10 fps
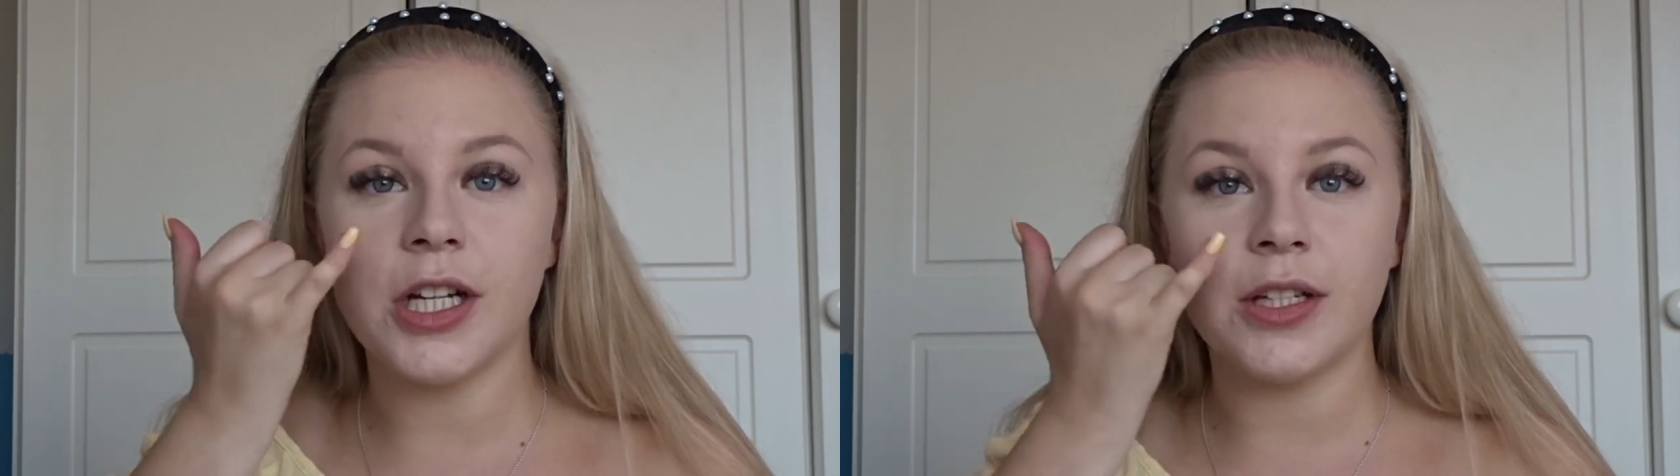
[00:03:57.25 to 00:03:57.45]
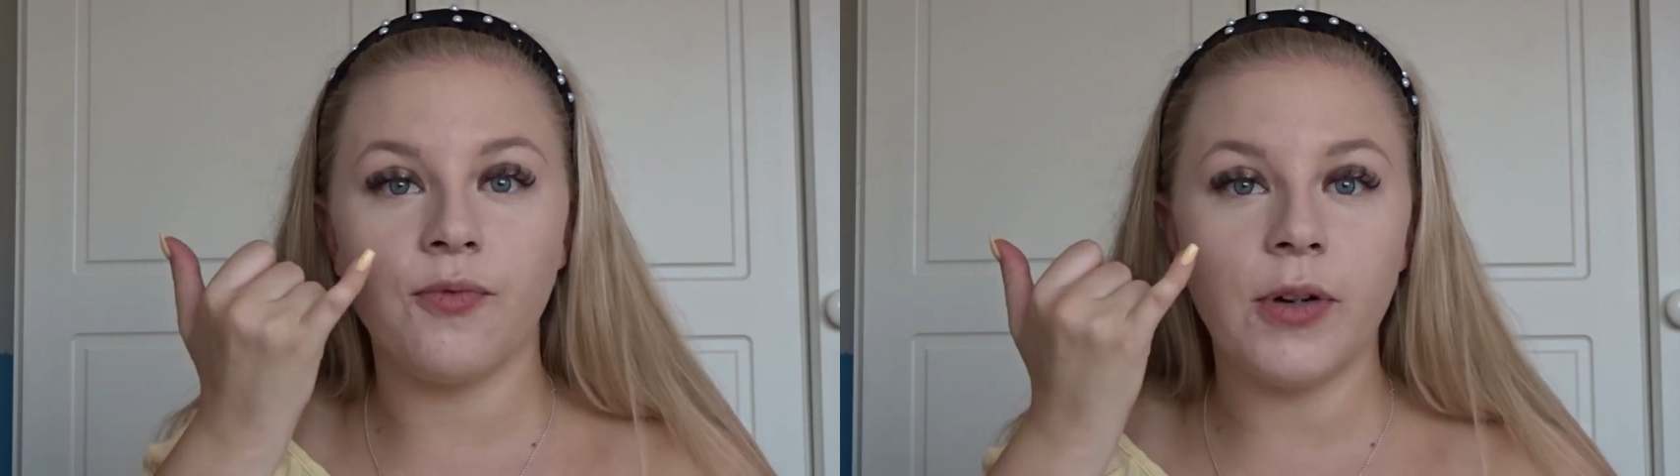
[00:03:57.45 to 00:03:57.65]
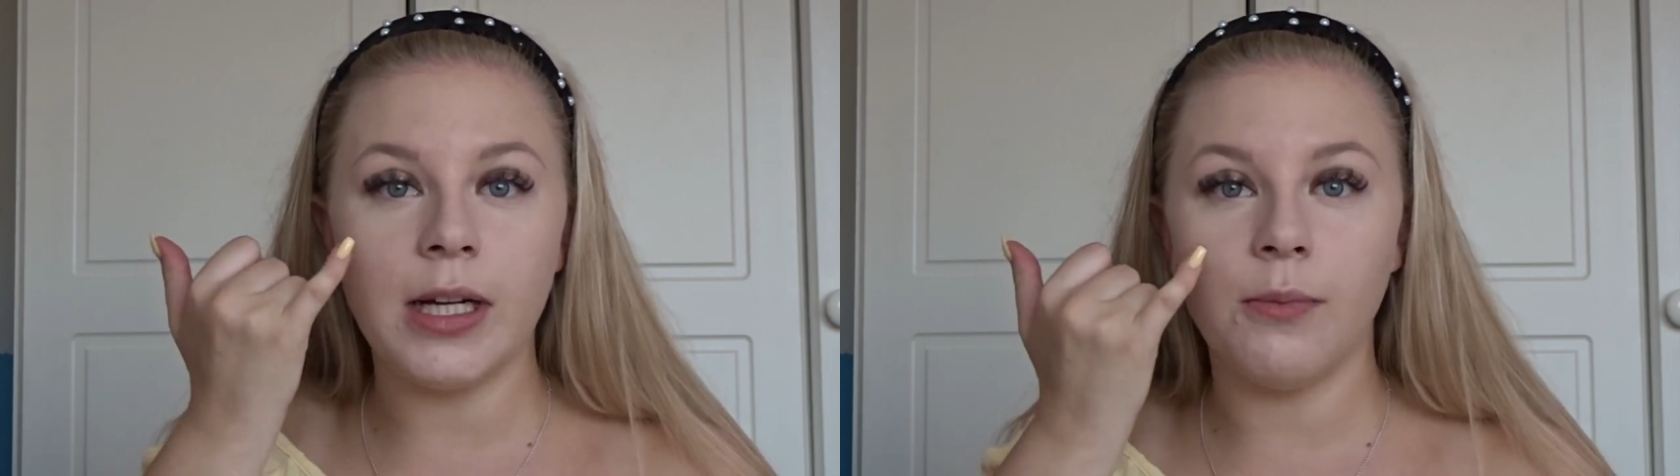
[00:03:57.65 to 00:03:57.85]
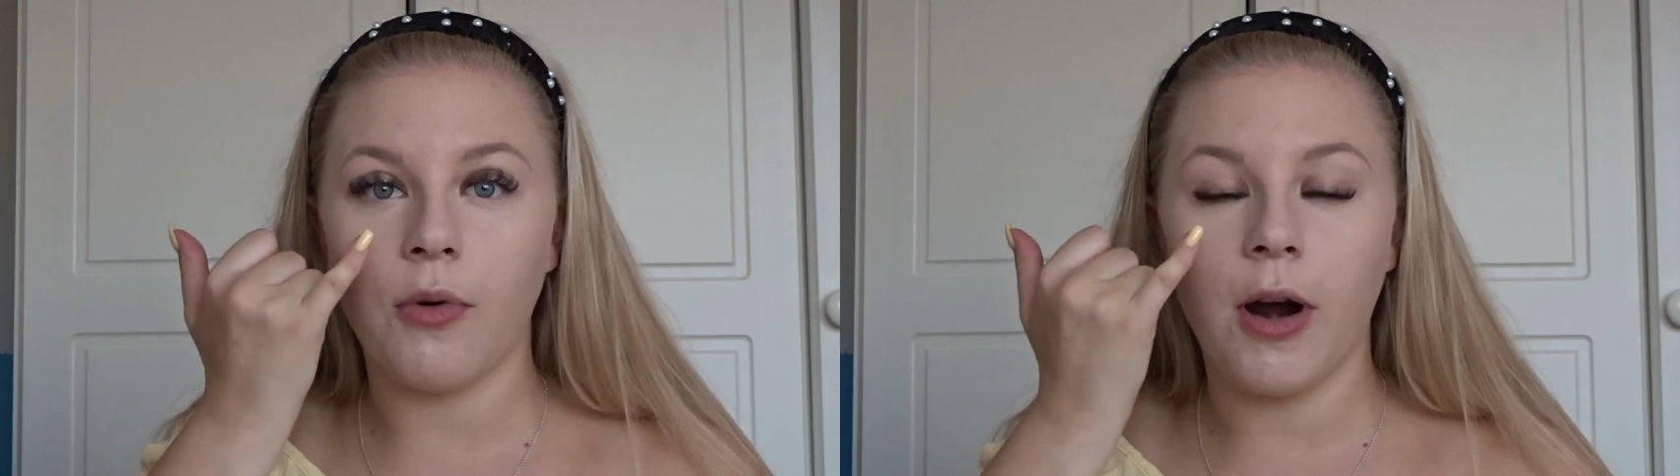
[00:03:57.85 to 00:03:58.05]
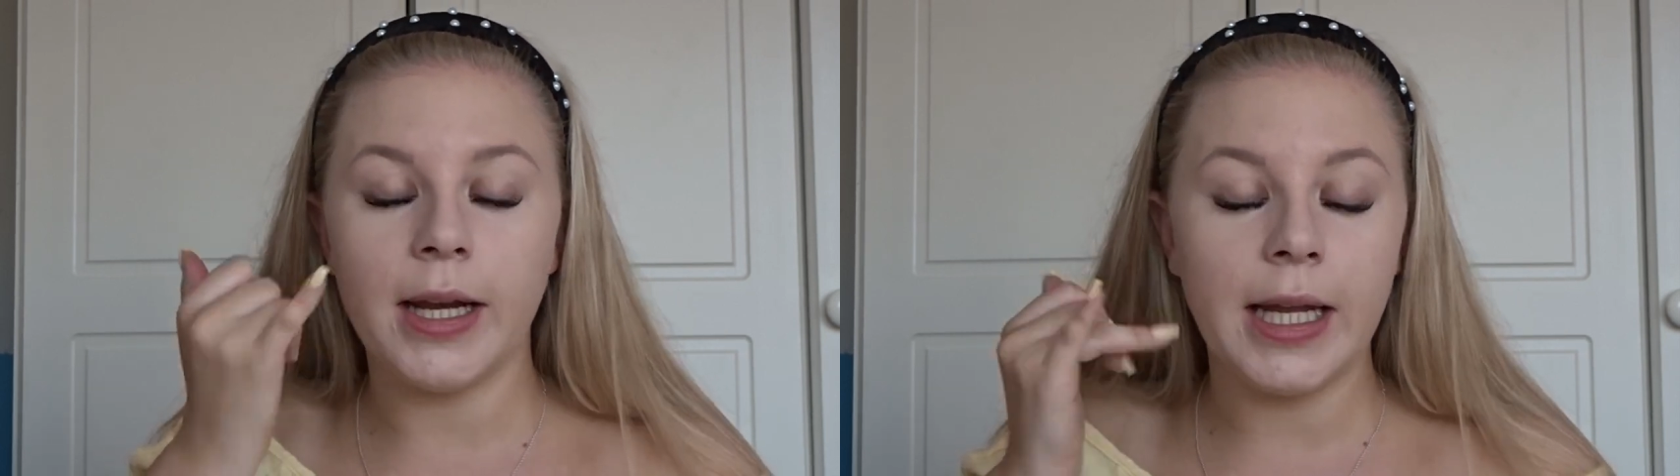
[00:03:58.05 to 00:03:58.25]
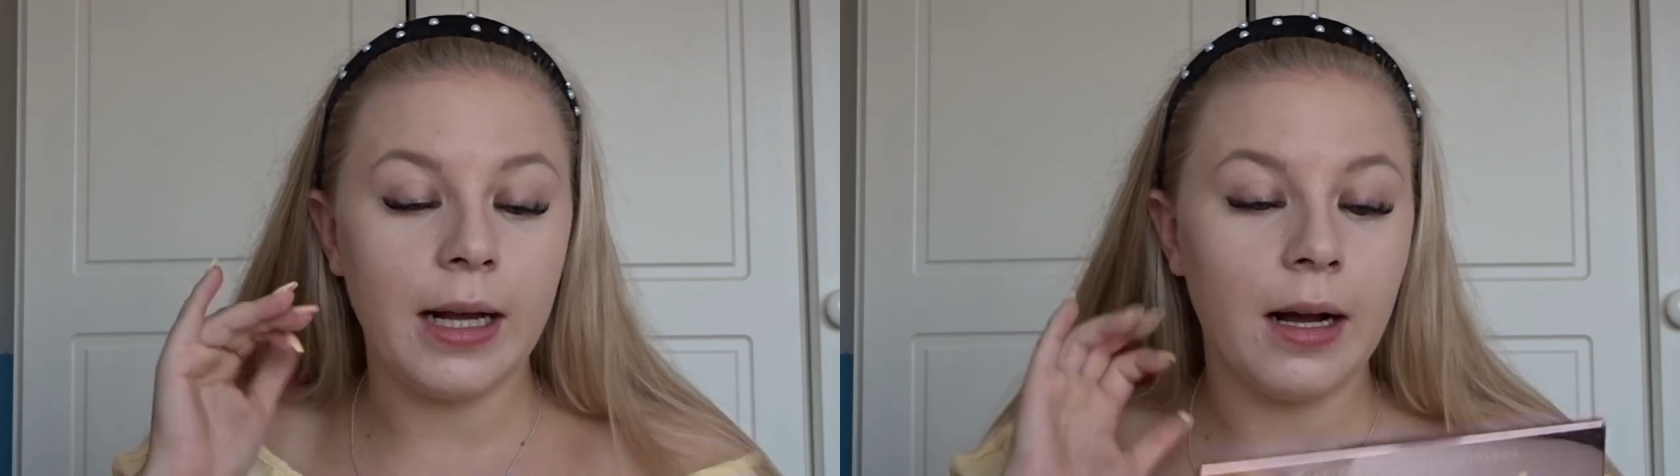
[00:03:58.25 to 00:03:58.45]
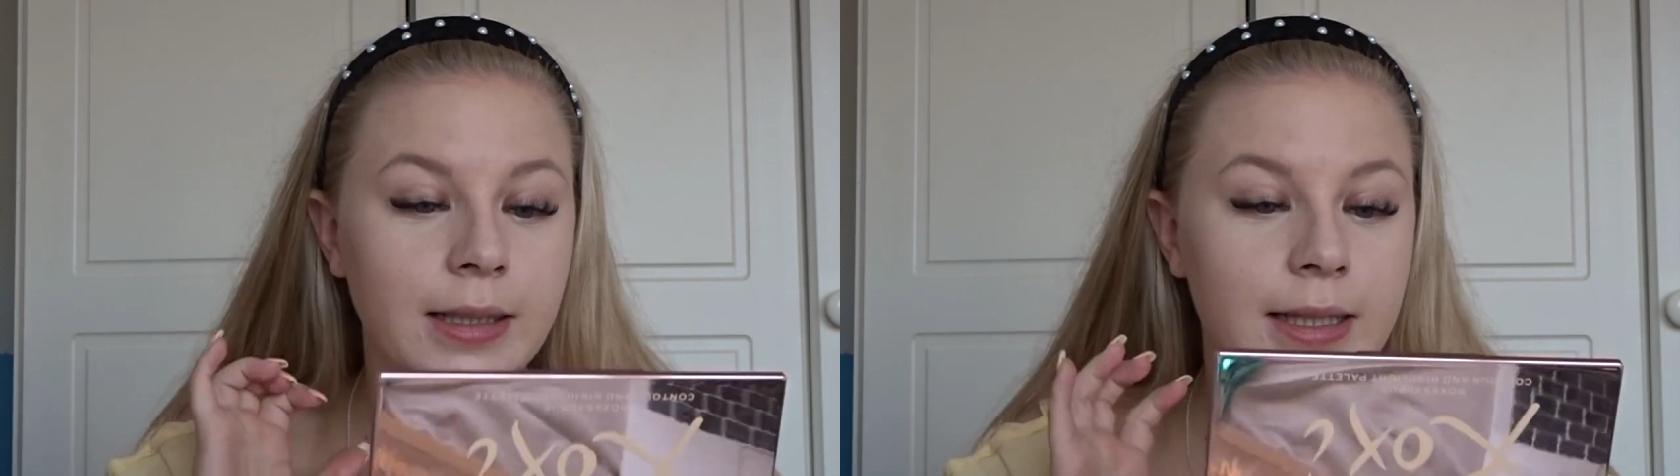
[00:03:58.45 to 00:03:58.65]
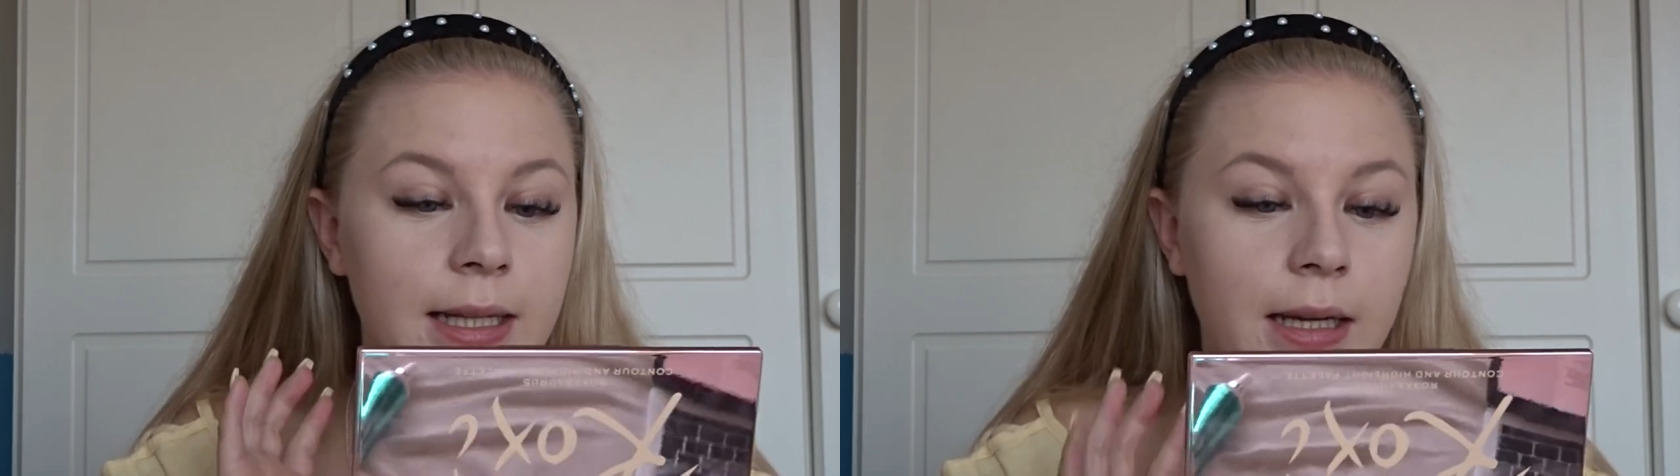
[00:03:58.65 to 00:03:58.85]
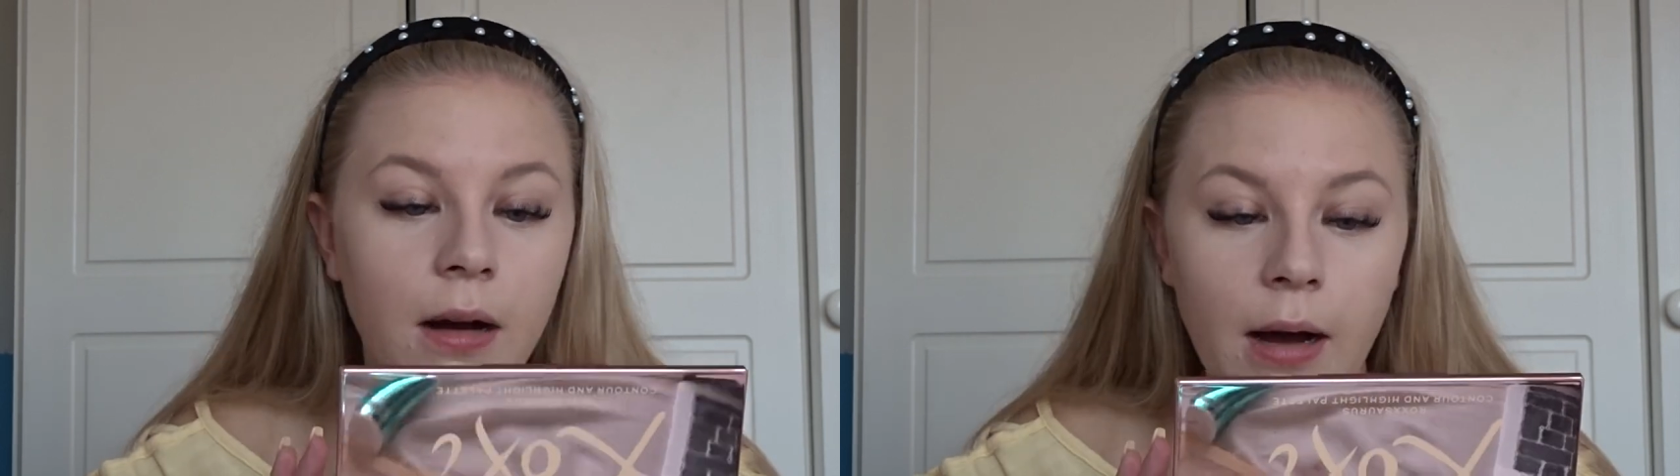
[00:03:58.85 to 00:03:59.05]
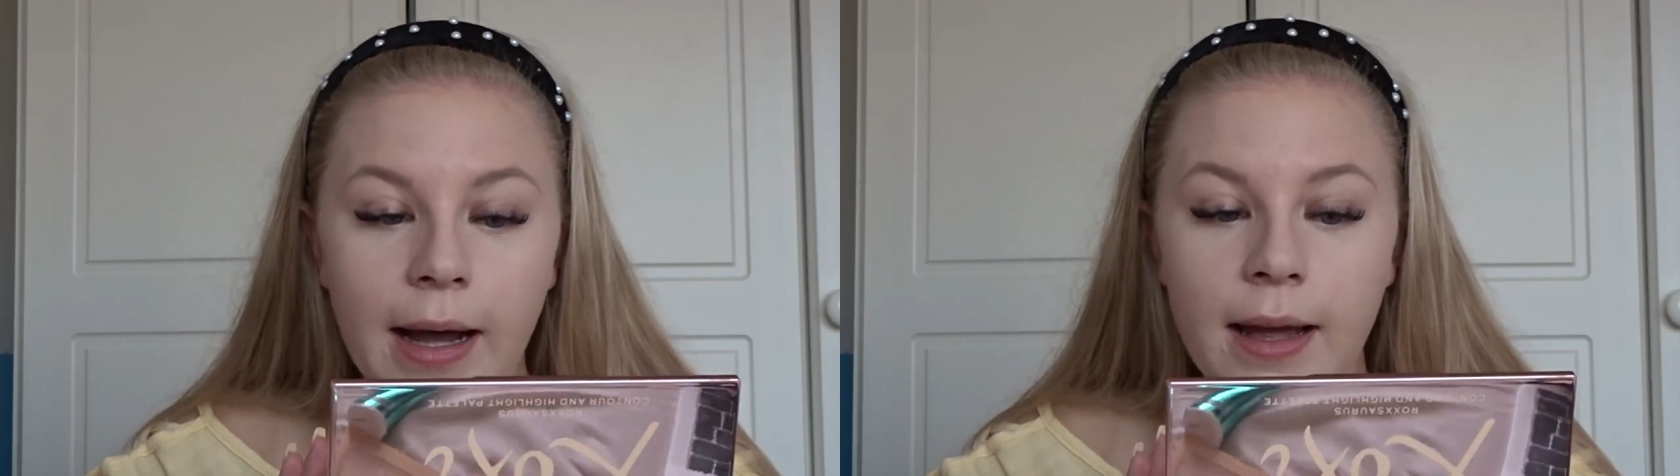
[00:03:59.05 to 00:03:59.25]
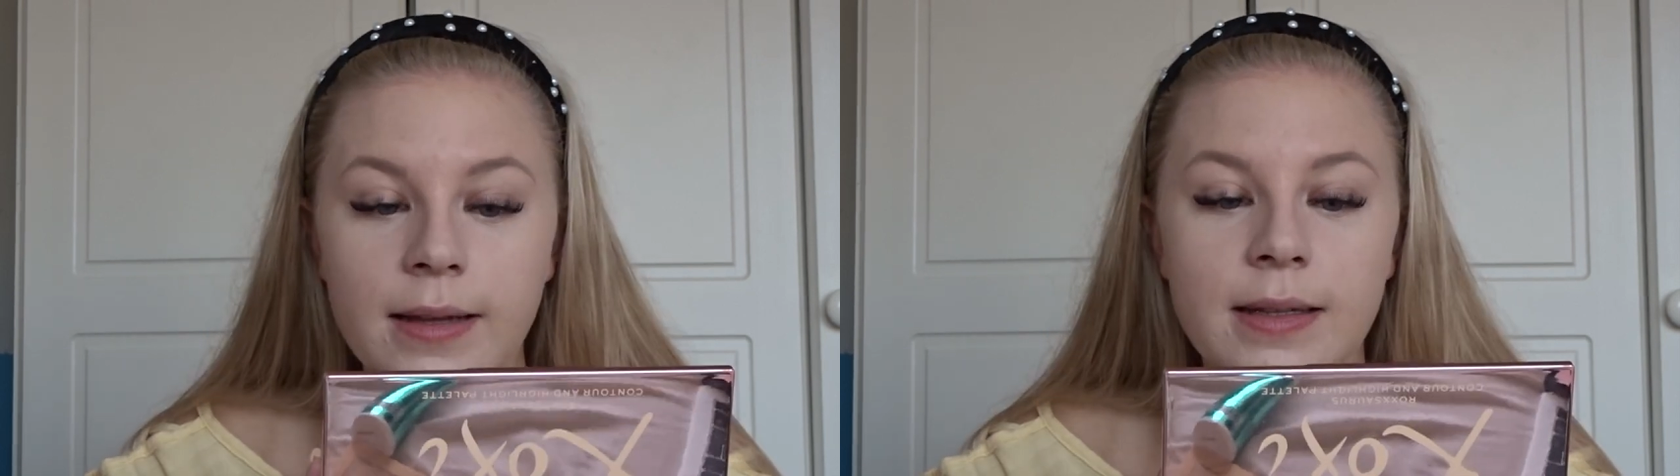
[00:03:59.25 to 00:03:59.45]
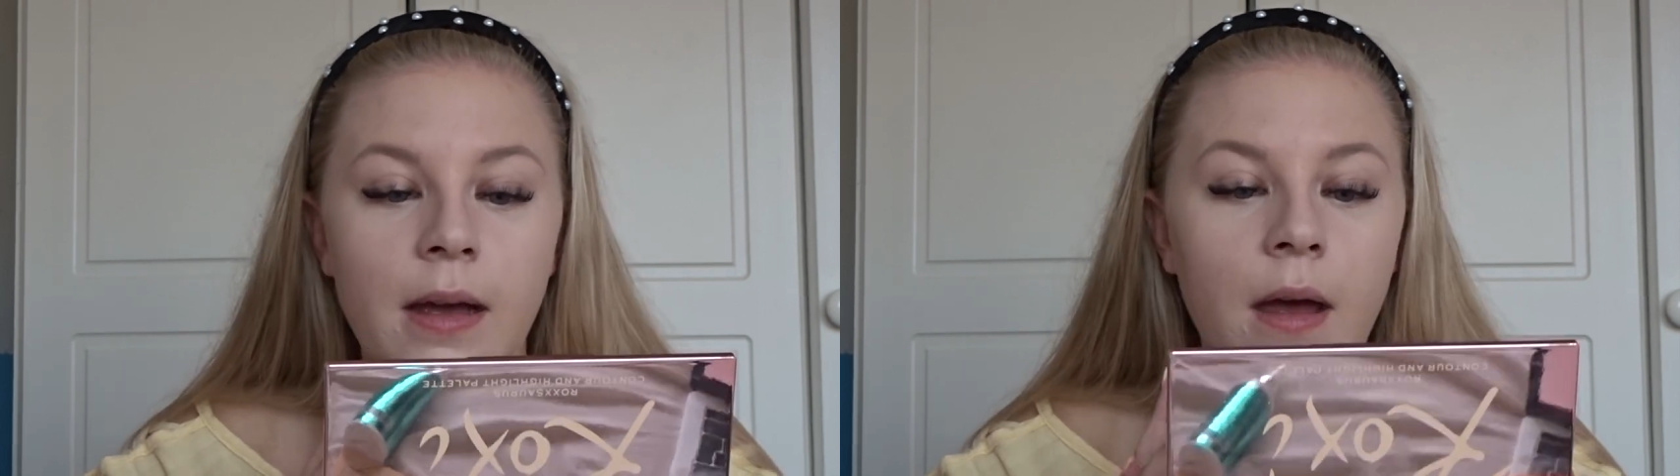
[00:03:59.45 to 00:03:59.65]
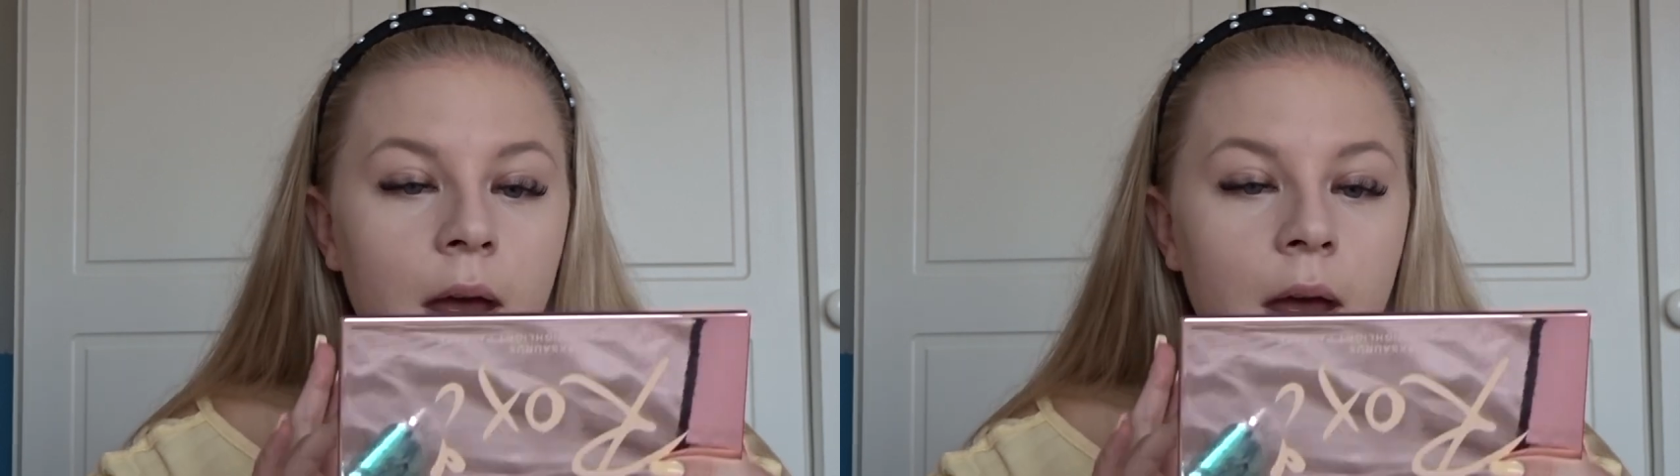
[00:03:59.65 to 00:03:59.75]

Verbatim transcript: It's really brightening under the eyes.